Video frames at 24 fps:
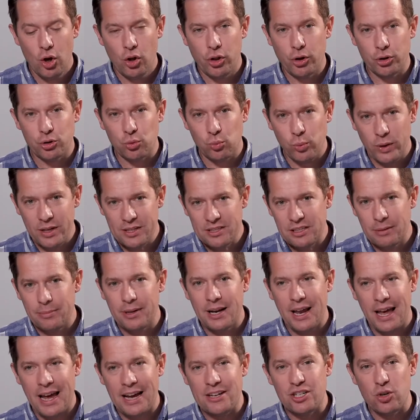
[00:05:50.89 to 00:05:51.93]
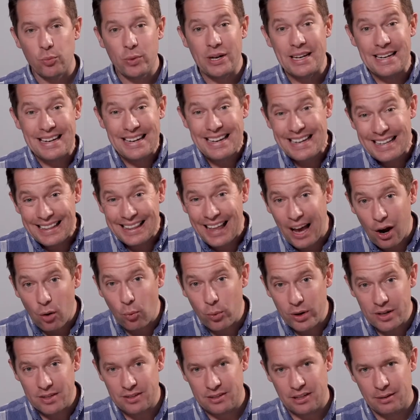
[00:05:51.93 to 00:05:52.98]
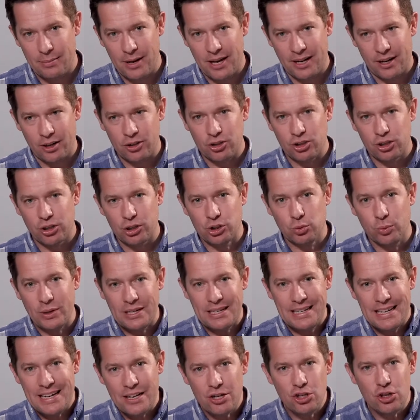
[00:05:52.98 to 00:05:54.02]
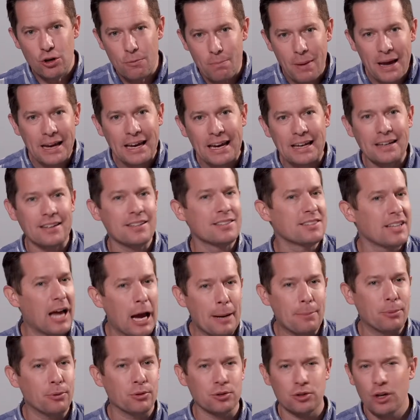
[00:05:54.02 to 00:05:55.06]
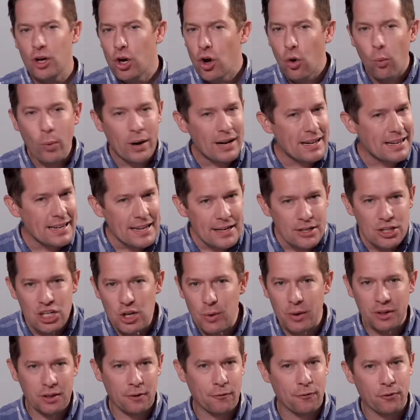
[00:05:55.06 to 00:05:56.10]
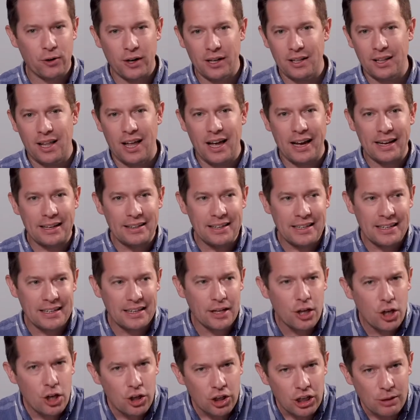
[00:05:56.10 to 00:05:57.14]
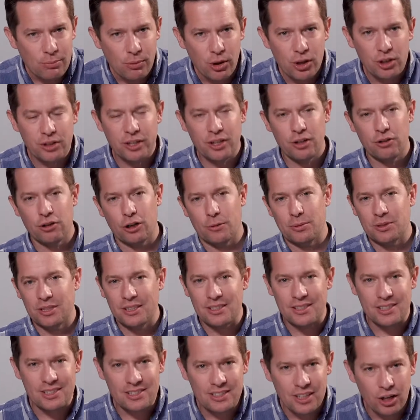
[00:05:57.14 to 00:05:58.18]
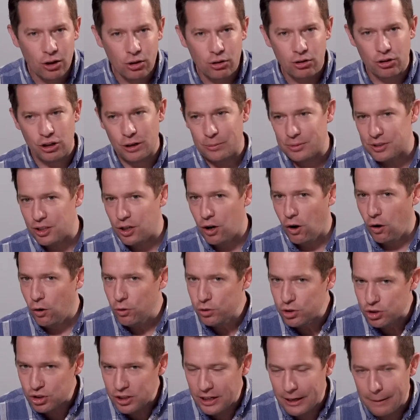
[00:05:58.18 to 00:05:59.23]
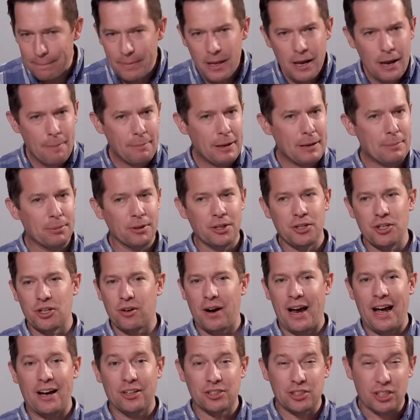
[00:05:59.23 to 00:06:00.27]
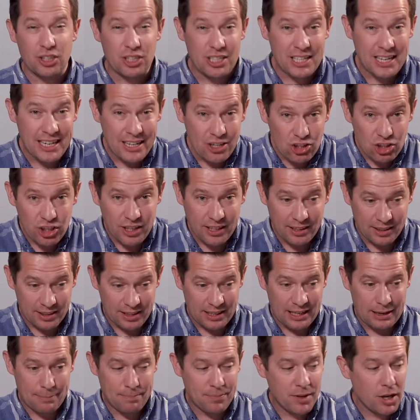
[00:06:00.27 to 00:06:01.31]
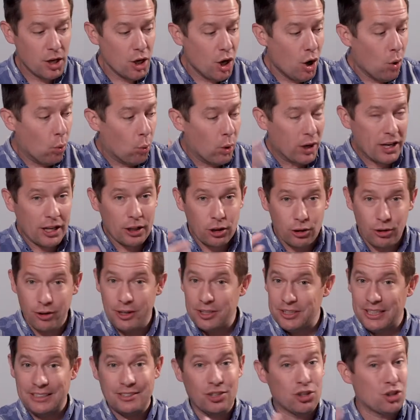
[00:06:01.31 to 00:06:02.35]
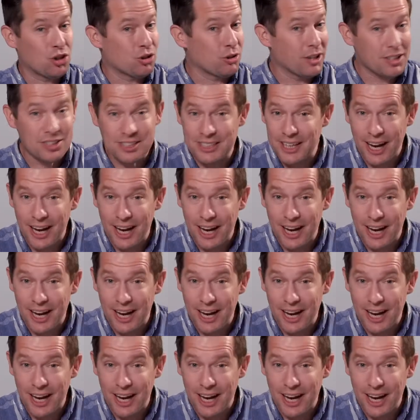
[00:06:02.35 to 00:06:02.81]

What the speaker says: there's wisdom in age, and we need that wisdom in our church. We need you making disciples. We need you on the front line leading community groups and cell groups and hosting people in your house and teaching them what it looks like to trust